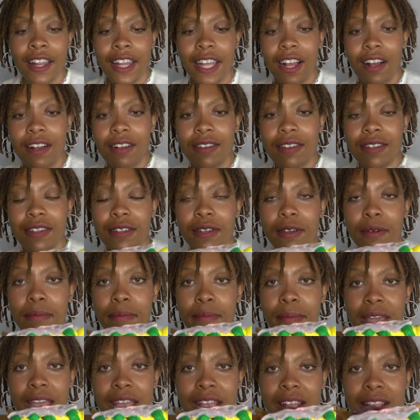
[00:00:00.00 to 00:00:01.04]
They also
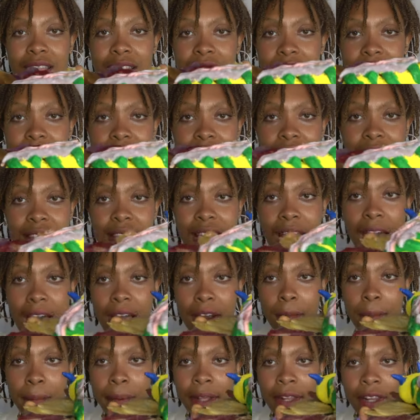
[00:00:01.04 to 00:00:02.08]
made this
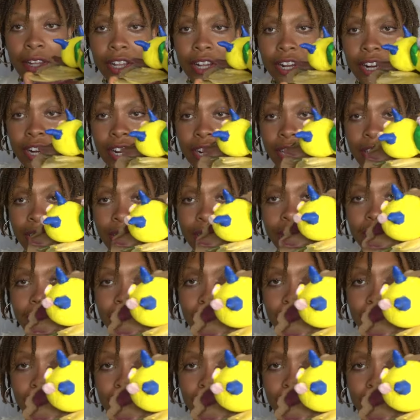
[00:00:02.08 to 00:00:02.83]
caterpillar.